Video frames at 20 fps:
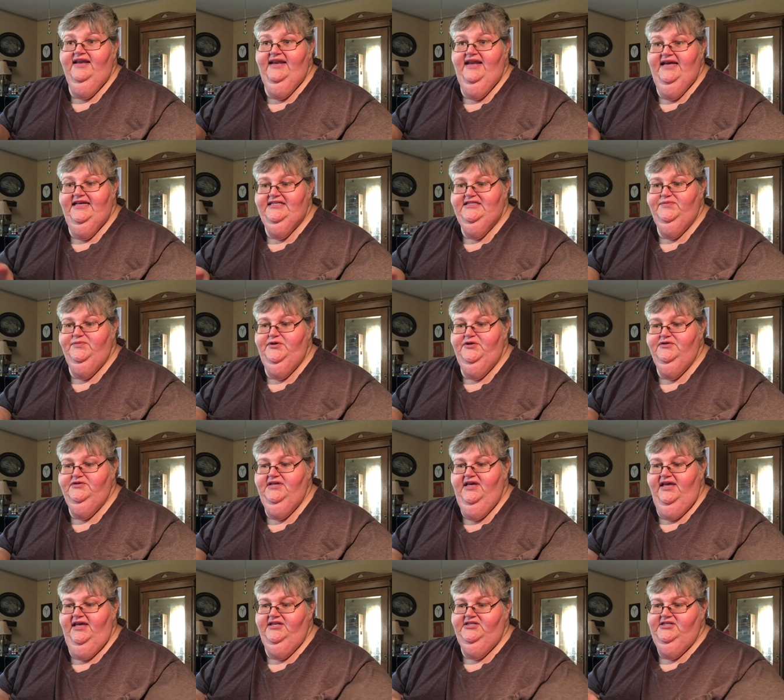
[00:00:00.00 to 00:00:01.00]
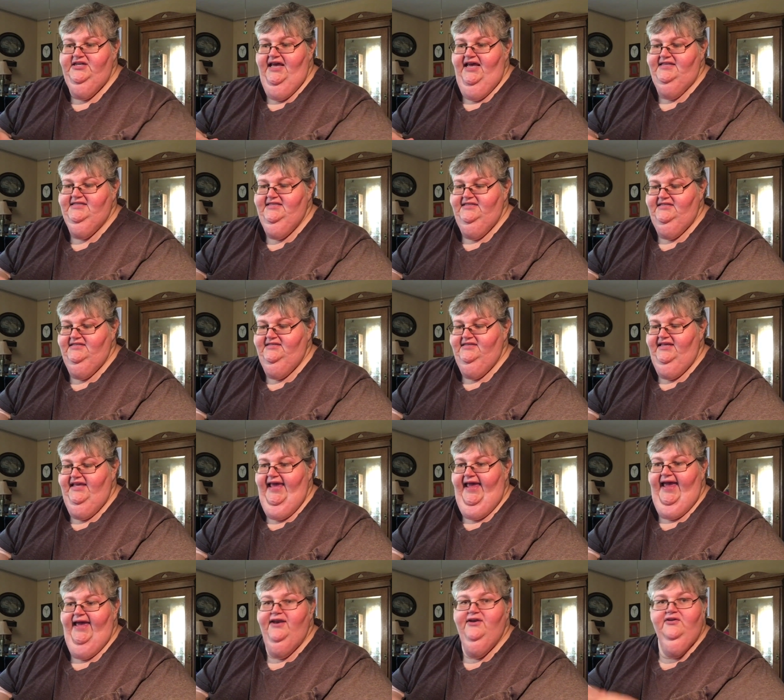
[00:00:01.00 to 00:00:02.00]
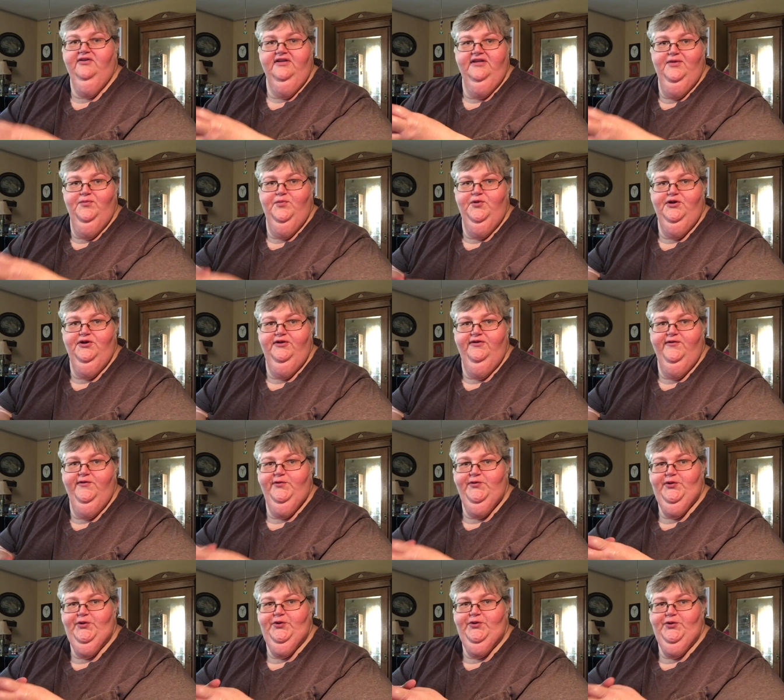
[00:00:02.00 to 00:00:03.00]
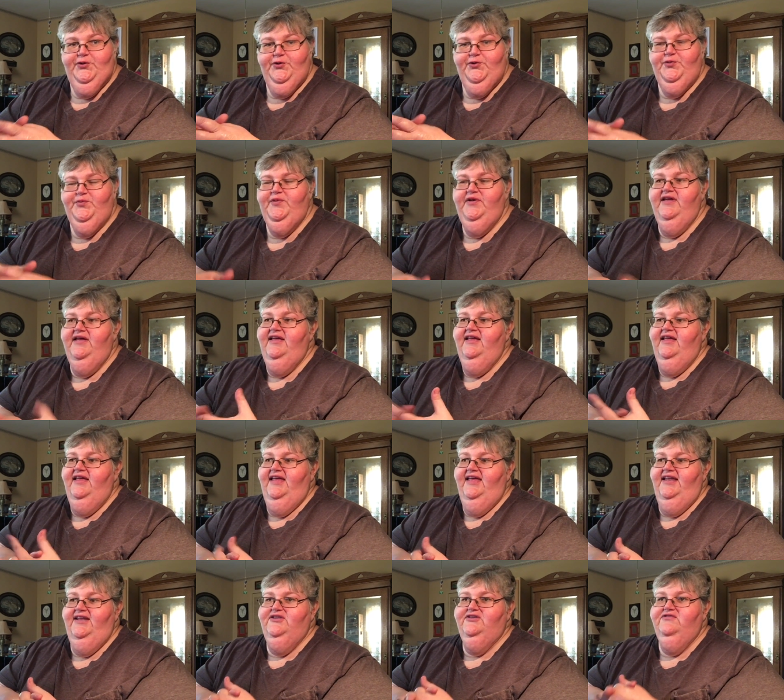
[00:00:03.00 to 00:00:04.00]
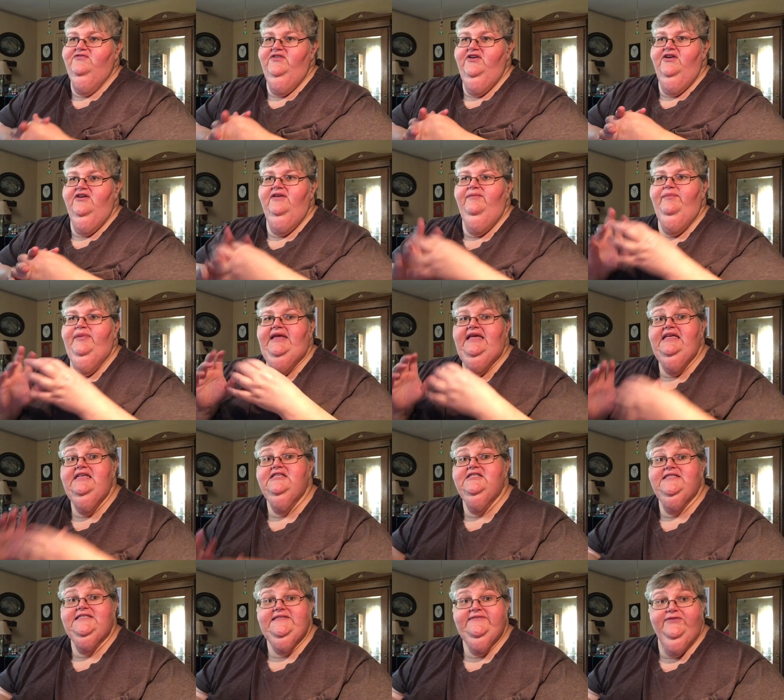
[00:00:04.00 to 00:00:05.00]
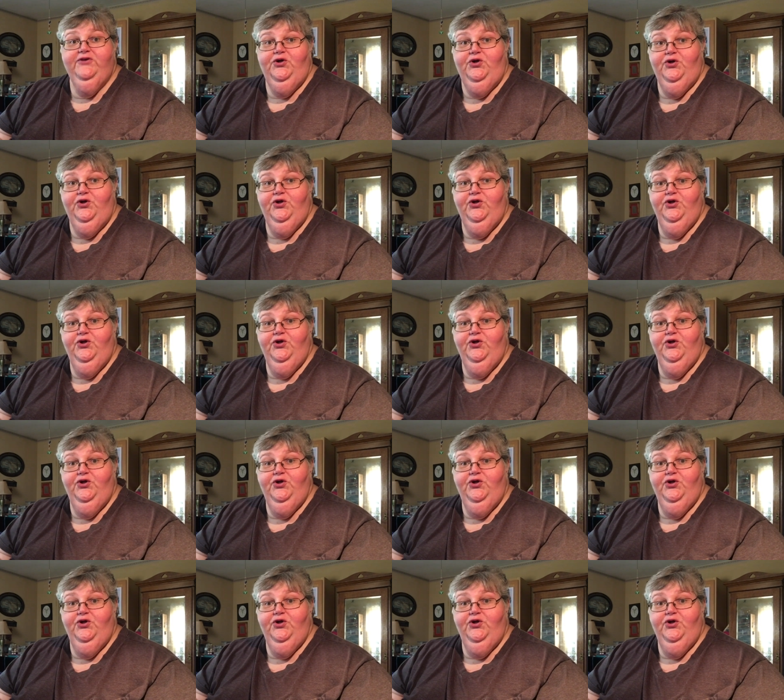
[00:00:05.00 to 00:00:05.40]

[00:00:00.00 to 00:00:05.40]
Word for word: nice music and she has this candle in the middle of the room and it's very peaceful.